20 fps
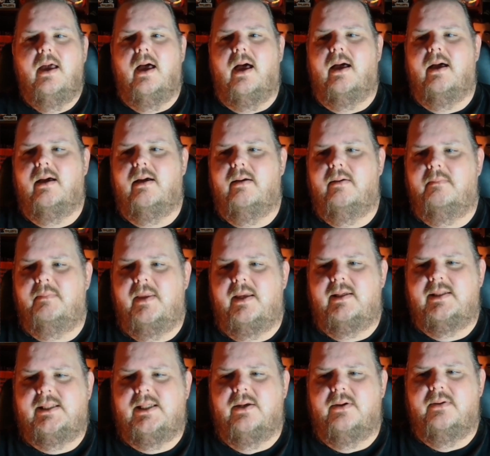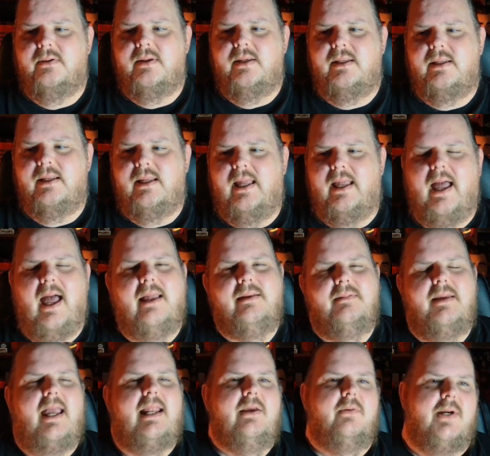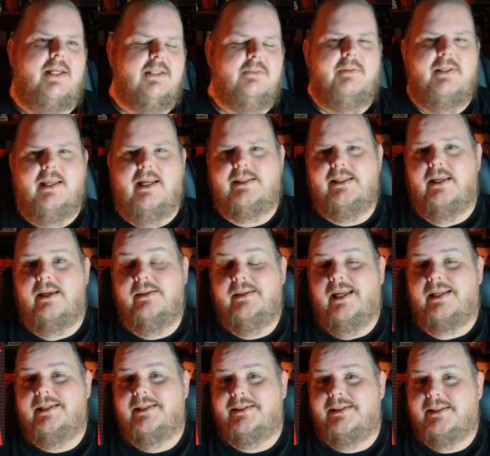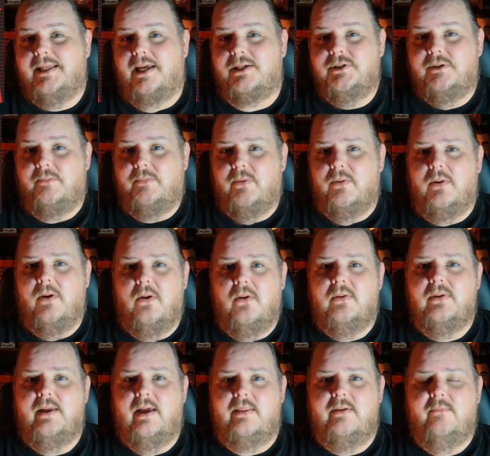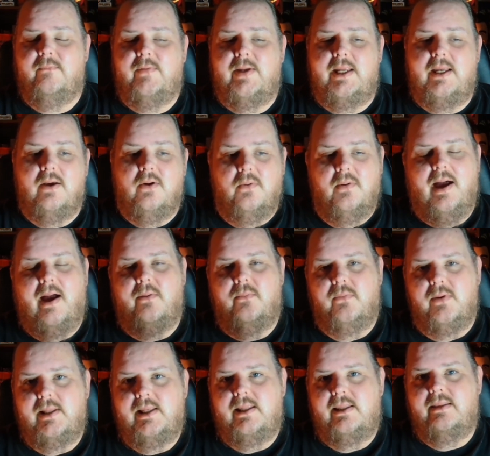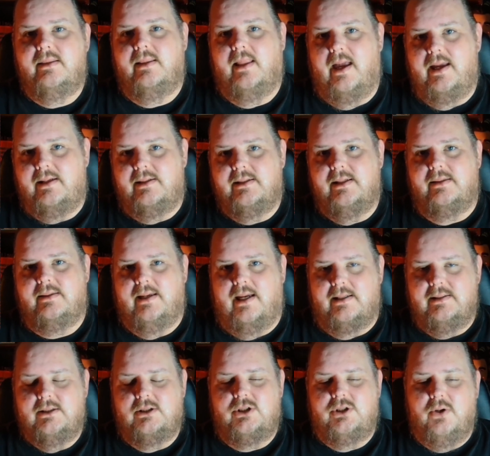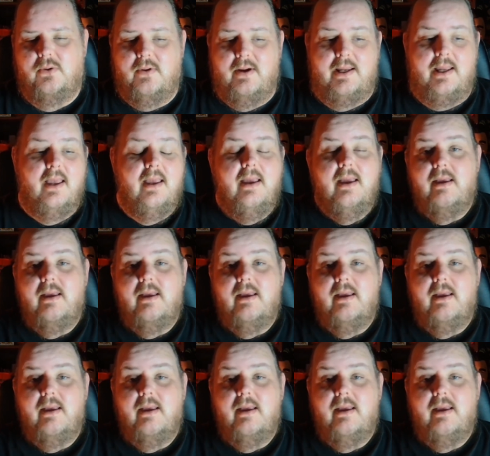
Um, so uh, anyways, but that's a, that's a discussion for a whole other video. I really liked that story.